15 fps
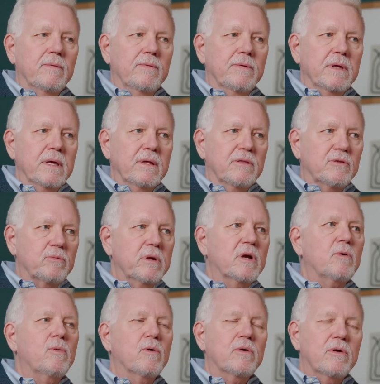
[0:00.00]
The
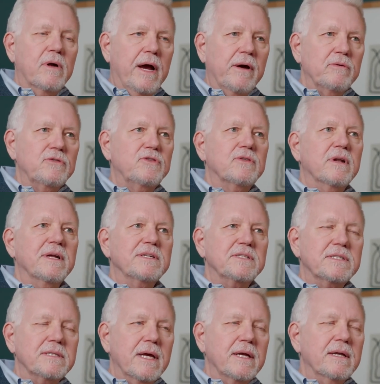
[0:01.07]
3-quarter house that I
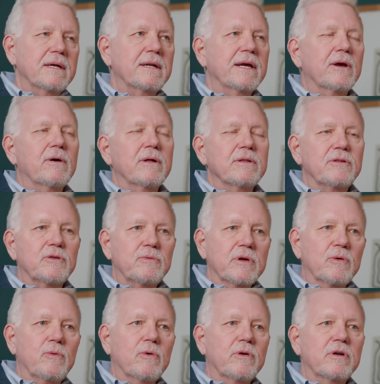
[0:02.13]
stayed in, I called it 3
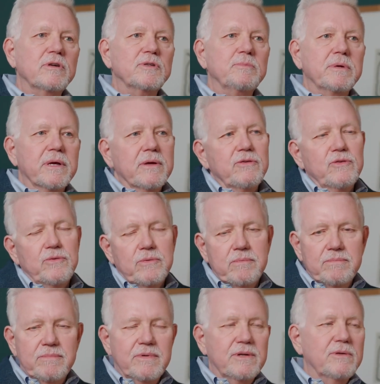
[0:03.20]
quarters because
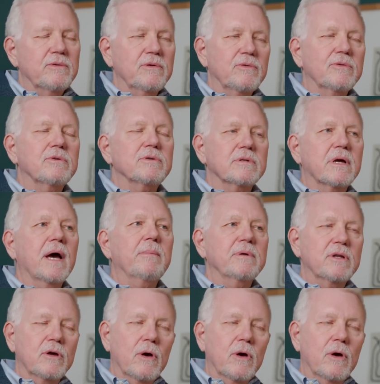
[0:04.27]
you could come and